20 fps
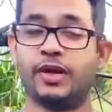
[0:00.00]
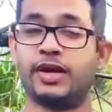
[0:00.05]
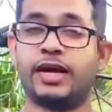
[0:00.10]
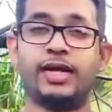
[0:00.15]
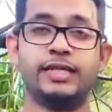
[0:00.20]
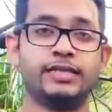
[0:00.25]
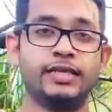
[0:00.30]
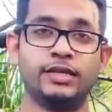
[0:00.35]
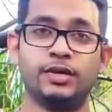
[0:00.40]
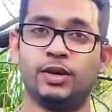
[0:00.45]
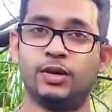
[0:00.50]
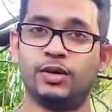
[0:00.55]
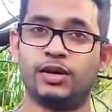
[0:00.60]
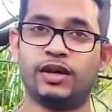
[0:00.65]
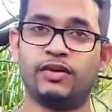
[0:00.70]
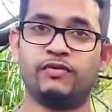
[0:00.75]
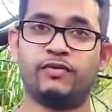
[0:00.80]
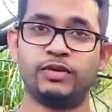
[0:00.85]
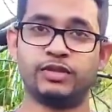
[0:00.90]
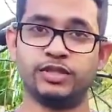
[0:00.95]
I can't tell you how long
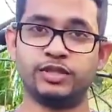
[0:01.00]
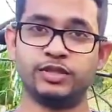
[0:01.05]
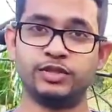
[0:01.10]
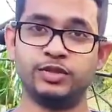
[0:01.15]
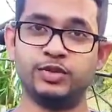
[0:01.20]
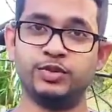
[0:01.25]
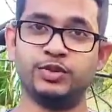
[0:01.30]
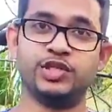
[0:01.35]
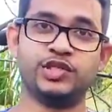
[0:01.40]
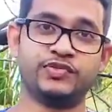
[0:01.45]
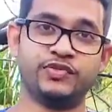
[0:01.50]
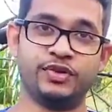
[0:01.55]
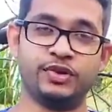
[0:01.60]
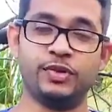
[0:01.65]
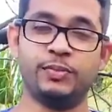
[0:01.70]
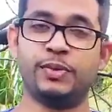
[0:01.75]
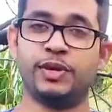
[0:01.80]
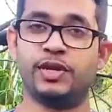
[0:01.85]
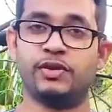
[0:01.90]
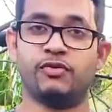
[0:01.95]
I've wanted to do this video,
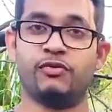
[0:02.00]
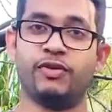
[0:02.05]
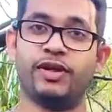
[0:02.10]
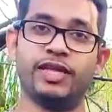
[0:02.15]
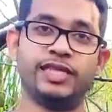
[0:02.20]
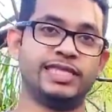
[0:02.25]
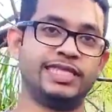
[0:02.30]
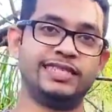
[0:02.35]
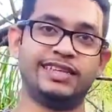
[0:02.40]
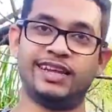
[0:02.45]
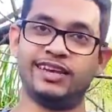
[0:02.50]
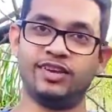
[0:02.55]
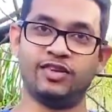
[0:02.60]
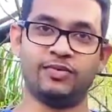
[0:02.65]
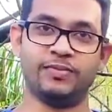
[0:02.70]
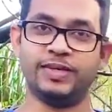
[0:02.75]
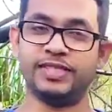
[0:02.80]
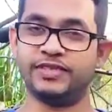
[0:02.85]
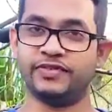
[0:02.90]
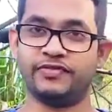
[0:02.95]
but the rains didn't allow
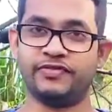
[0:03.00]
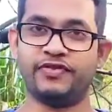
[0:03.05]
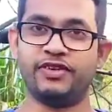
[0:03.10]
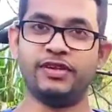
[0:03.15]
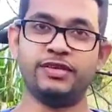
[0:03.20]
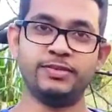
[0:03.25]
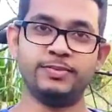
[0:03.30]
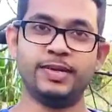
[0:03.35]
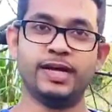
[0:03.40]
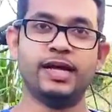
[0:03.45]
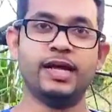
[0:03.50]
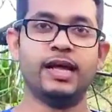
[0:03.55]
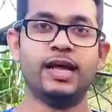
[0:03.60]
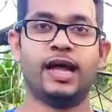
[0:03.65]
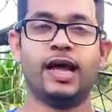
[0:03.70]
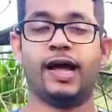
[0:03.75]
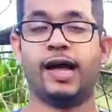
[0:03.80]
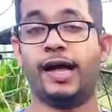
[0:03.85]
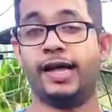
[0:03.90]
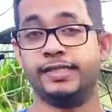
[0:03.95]
me to film
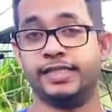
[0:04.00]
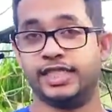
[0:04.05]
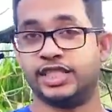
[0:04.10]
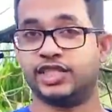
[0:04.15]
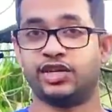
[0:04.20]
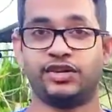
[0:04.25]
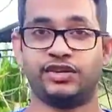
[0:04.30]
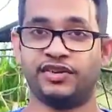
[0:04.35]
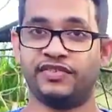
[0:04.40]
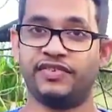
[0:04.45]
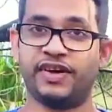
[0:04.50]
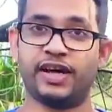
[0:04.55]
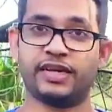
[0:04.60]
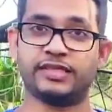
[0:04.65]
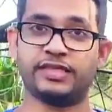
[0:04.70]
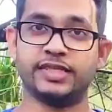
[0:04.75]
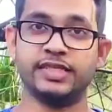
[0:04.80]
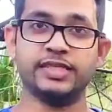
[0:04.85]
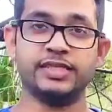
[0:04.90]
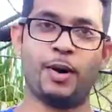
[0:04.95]
and just other
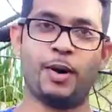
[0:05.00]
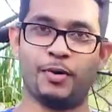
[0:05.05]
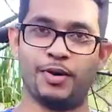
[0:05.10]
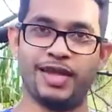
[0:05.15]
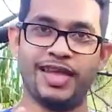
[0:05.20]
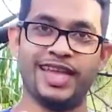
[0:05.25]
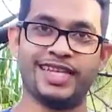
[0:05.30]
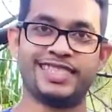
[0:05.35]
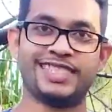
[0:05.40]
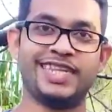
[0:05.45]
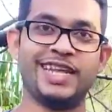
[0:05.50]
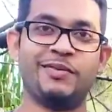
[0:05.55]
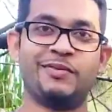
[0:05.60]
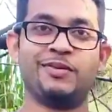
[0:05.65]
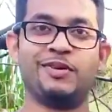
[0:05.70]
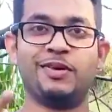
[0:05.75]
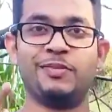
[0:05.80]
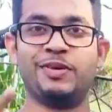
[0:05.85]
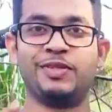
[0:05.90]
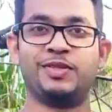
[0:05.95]
factors. But we're here today and we're
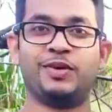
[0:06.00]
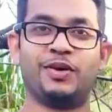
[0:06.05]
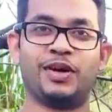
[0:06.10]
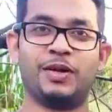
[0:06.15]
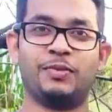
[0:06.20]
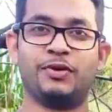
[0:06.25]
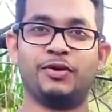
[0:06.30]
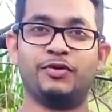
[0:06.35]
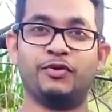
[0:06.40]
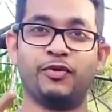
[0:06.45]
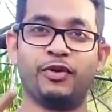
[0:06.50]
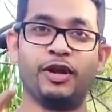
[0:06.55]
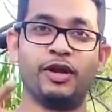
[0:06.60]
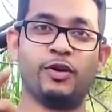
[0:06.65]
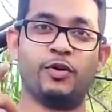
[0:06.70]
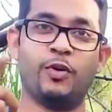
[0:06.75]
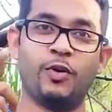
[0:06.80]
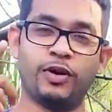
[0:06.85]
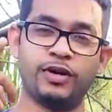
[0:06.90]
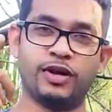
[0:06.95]
going to be talking about growing
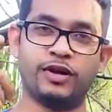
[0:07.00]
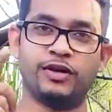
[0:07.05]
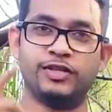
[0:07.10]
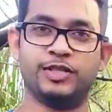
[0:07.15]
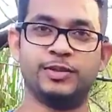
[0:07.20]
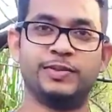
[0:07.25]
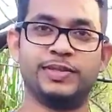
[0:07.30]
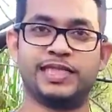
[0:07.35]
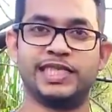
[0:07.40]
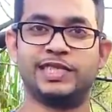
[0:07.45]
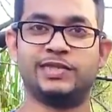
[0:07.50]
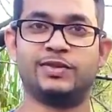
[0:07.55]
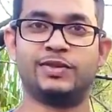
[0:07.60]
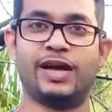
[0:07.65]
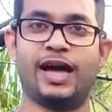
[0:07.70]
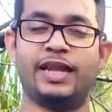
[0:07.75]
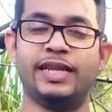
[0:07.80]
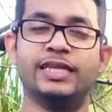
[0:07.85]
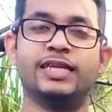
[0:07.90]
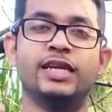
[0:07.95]
corn 100%
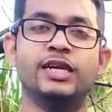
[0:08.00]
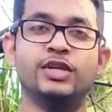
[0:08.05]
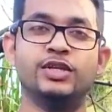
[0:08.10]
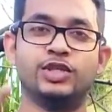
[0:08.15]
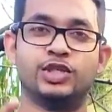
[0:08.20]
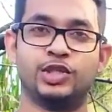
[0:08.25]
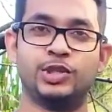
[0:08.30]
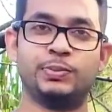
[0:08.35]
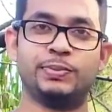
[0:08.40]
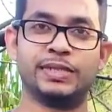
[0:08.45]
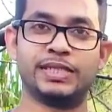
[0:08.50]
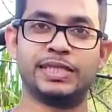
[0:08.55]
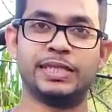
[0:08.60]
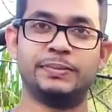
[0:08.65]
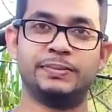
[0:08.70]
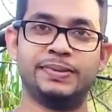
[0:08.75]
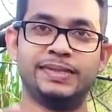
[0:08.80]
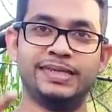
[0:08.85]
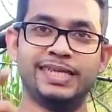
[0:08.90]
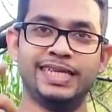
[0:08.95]
organic, super
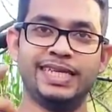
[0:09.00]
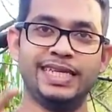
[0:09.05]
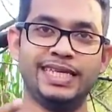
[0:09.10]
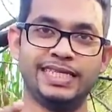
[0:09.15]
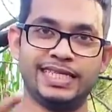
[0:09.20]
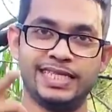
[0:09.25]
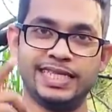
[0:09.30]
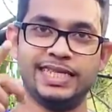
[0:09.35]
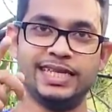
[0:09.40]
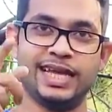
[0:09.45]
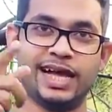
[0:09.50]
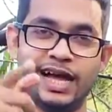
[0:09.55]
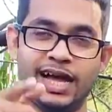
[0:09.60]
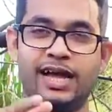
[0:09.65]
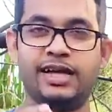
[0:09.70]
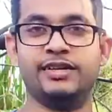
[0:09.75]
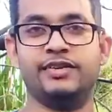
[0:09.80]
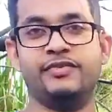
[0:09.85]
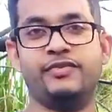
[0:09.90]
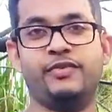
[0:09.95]
simple, easy
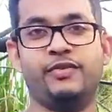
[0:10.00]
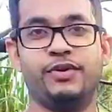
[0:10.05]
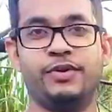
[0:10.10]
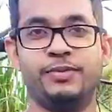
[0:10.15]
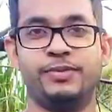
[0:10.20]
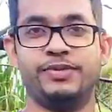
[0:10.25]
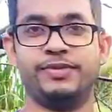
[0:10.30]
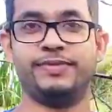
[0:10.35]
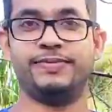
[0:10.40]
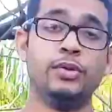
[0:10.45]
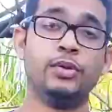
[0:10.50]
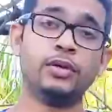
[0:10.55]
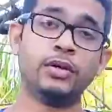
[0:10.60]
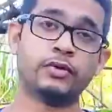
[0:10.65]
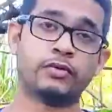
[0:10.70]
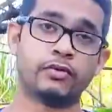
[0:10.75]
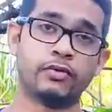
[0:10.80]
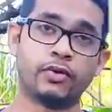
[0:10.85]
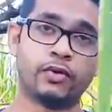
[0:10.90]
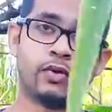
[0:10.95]
and affordable. You can
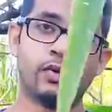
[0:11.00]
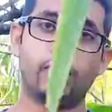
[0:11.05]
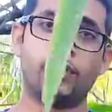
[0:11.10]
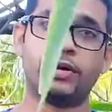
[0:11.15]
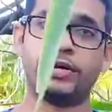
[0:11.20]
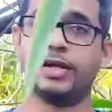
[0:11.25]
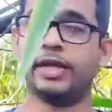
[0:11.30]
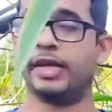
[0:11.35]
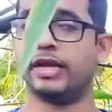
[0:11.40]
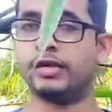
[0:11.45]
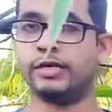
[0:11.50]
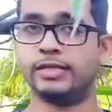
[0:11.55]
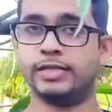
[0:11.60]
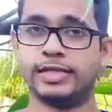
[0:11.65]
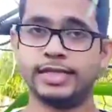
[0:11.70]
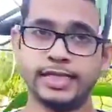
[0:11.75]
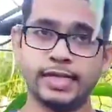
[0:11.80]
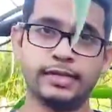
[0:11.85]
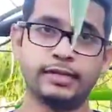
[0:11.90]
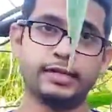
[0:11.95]
grow corn in
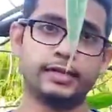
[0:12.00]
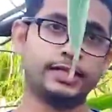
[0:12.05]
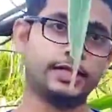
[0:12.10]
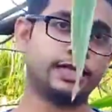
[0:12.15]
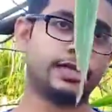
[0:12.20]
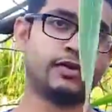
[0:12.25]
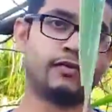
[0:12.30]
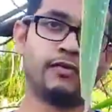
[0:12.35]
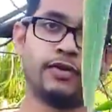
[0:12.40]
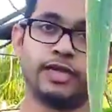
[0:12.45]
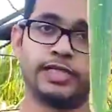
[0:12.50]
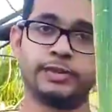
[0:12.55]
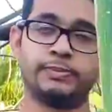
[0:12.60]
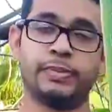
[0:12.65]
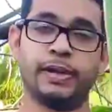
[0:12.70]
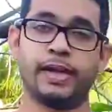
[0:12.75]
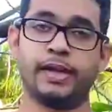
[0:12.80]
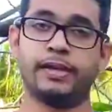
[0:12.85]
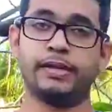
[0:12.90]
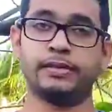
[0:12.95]
containers in a raised
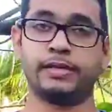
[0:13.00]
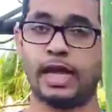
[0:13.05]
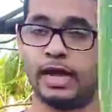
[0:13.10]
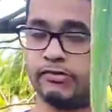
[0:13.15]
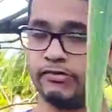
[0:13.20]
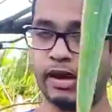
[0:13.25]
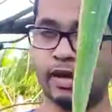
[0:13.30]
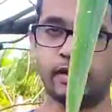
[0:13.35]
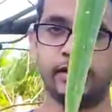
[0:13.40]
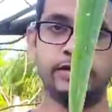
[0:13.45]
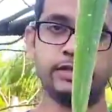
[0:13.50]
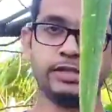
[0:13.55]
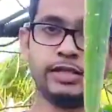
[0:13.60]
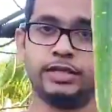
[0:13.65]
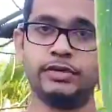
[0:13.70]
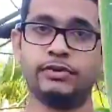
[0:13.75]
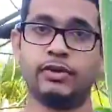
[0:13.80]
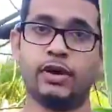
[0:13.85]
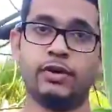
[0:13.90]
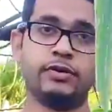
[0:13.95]
bed directly into the
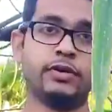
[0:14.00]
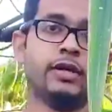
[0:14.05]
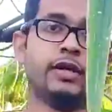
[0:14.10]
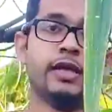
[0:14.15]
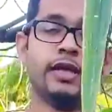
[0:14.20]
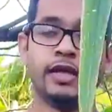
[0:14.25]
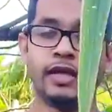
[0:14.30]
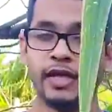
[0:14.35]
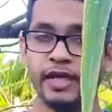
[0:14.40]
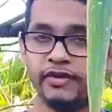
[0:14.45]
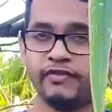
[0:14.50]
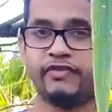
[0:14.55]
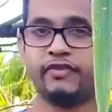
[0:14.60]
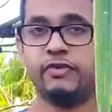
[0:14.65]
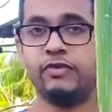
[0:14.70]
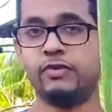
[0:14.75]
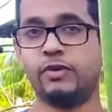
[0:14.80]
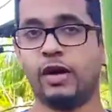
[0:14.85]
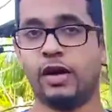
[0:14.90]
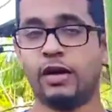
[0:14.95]
ground if
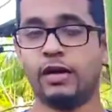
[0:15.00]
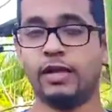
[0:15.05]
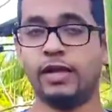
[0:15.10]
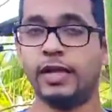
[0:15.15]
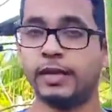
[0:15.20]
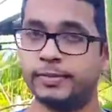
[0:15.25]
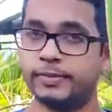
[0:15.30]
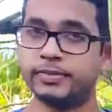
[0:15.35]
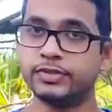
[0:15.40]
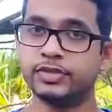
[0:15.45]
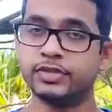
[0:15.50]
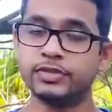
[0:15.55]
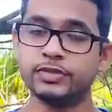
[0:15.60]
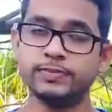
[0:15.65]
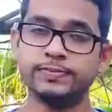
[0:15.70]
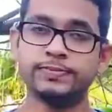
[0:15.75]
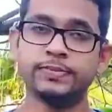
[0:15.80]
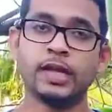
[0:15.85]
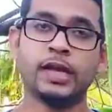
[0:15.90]
you are able to.